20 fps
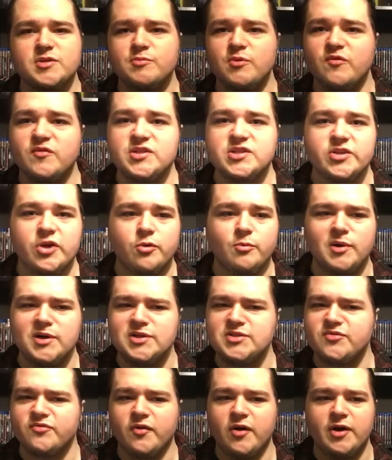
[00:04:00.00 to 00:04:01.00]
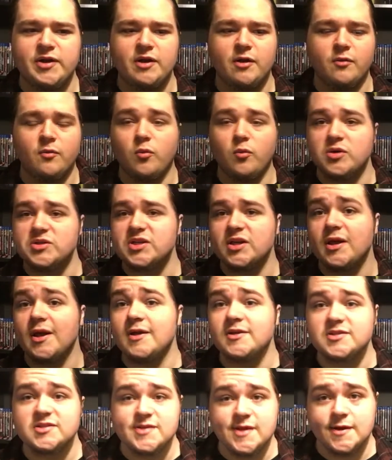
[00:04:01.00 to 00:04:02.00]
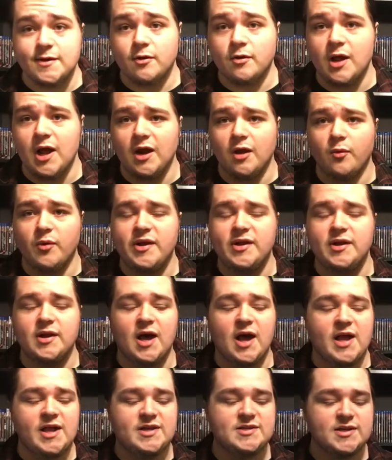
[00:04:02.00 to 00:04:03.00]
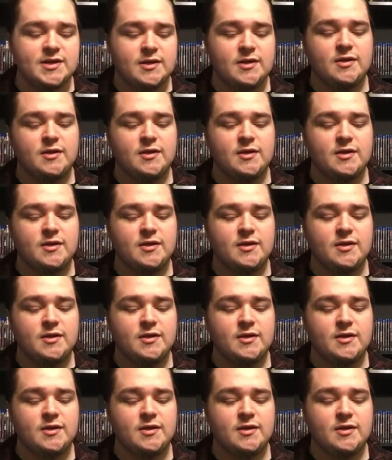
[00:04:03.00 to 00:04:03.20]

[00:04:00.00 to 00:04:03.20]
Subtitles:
movie's so much fun. Once again, set on Halloween night.